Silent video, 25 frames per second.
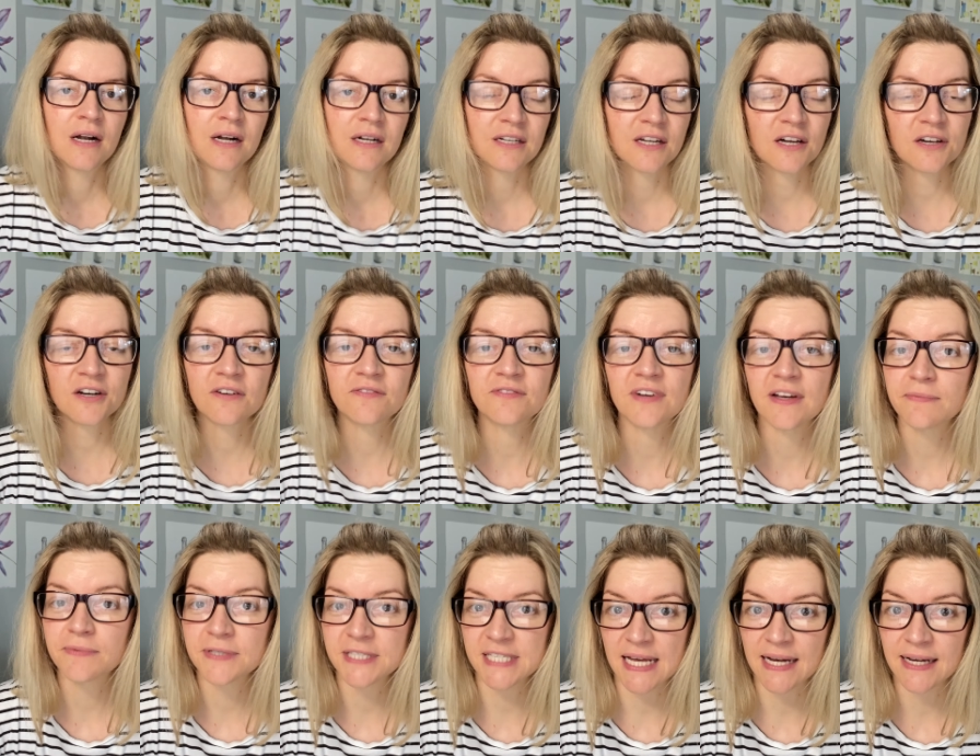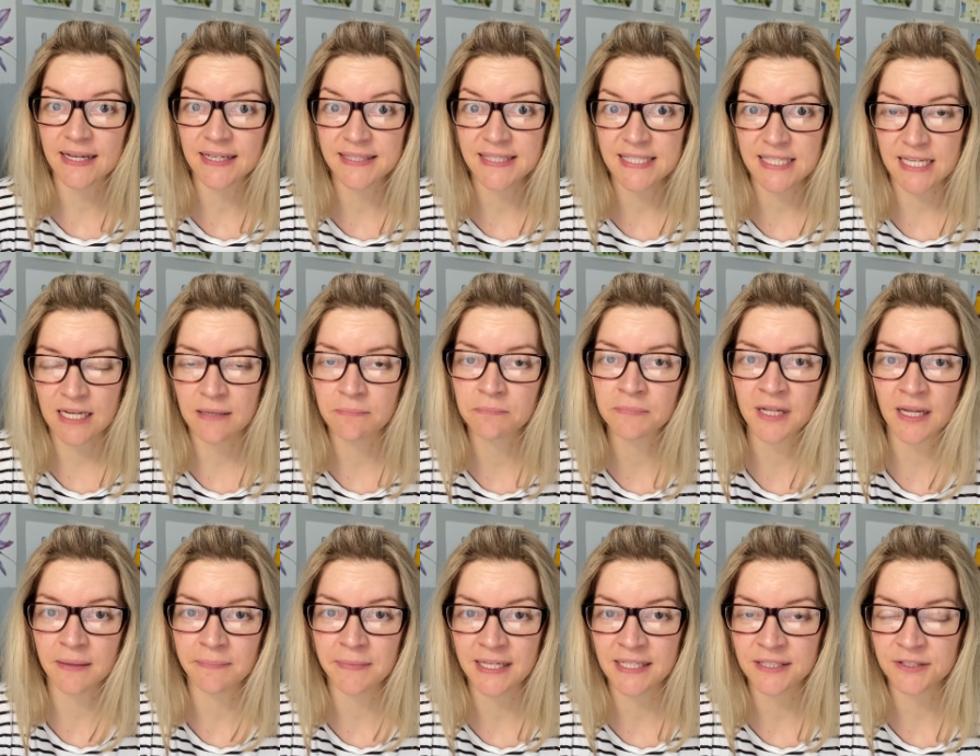A lot of websites
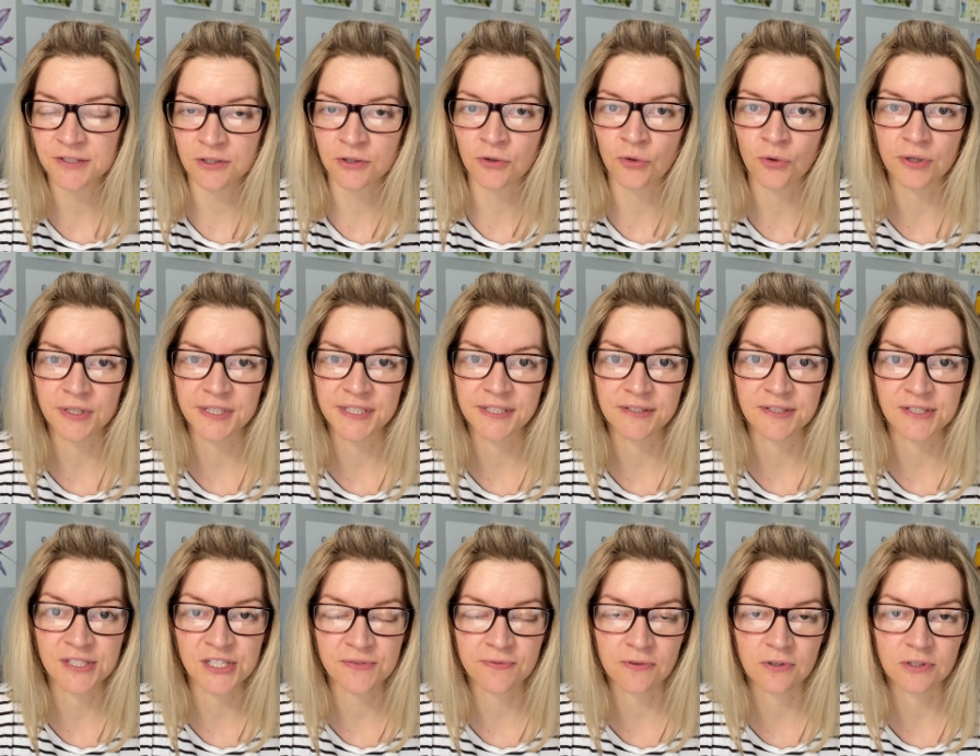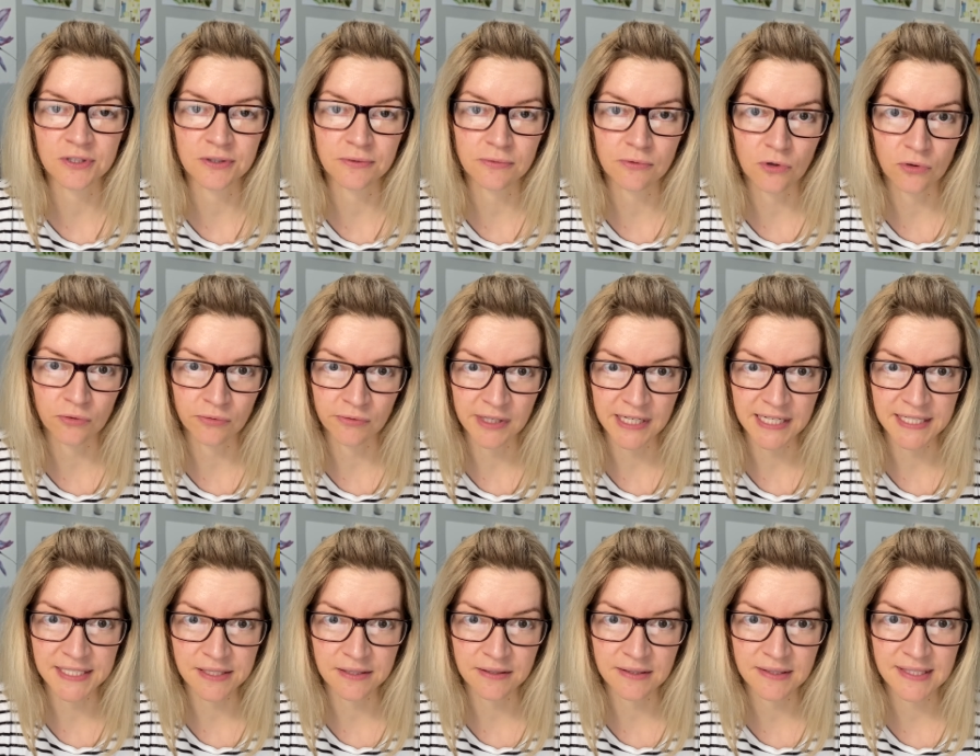implement accordions for the wrong
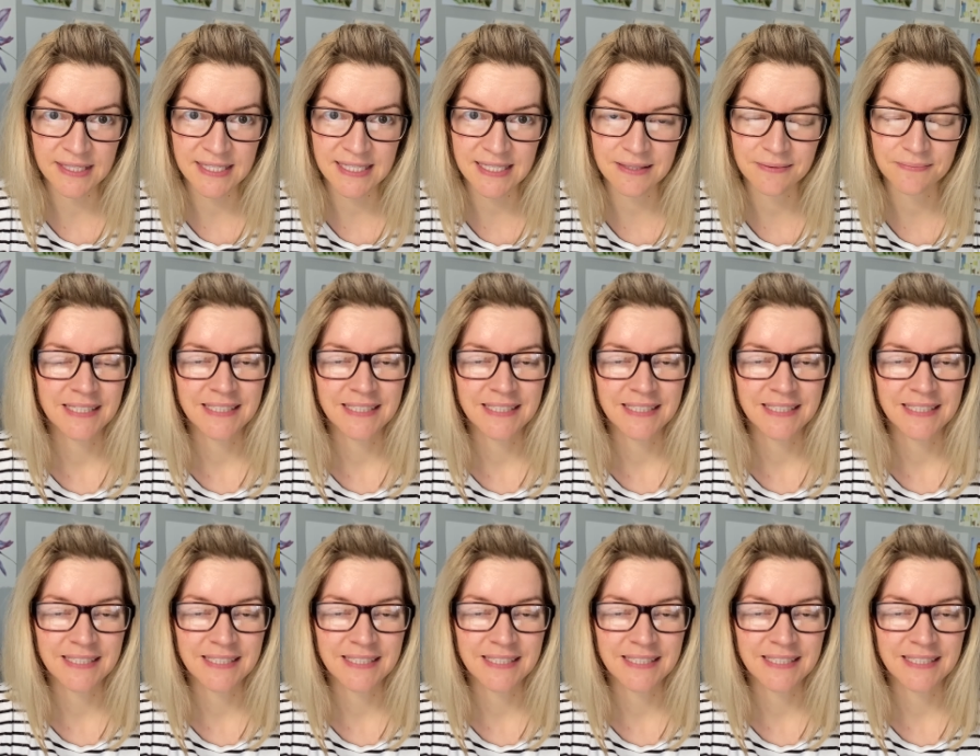reasons.